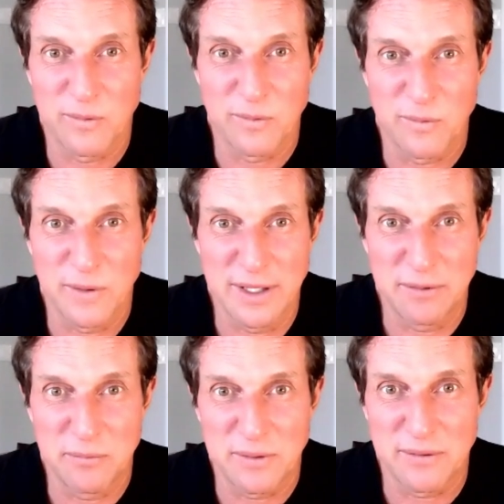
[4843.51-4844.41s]
when,
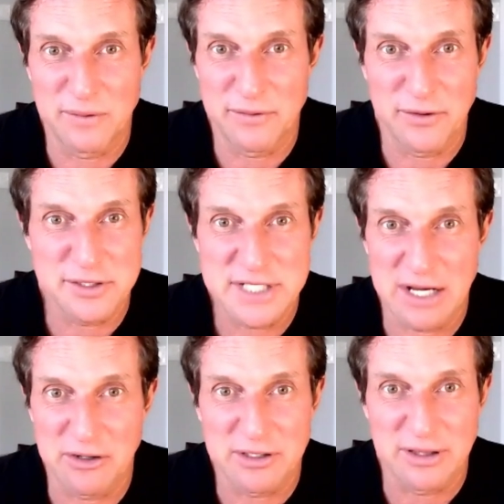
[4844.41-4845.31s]
when the first
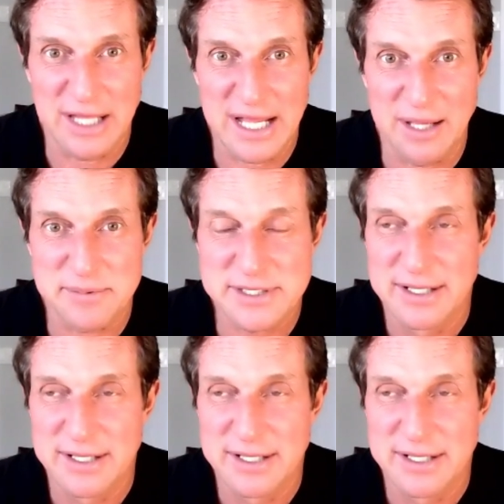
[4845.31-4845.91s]
tower collapsed,